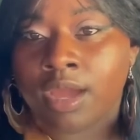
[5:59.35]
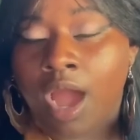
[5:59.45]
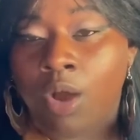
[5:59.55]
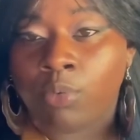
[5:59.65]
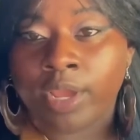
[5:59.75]

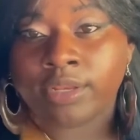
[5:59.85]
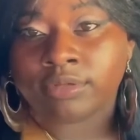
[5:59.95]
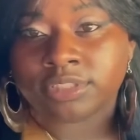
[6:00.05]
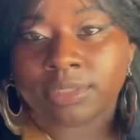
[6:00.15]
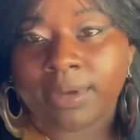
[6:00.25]
I'm waiting
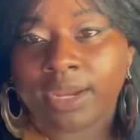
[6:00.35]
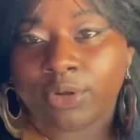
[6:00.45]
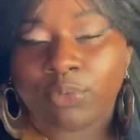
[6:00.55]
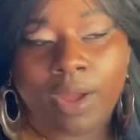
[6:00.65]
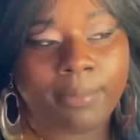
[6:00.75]
on somebody to
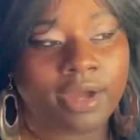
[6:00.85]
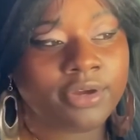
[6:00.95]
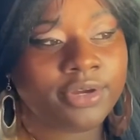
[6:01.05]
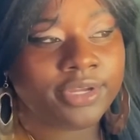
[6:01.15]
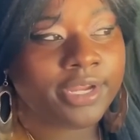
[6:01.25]
wrap my
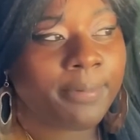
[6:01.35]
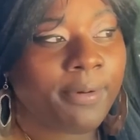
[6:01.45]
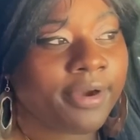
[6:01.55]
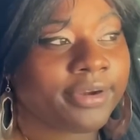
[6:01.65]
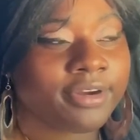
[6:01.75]
hood. They're
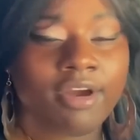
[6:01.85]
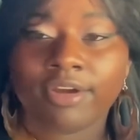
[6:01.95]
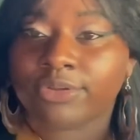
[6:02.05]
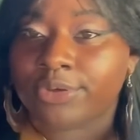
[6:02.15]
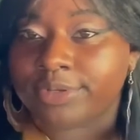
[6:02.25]
part of the car
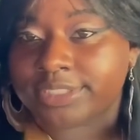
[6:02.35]
club.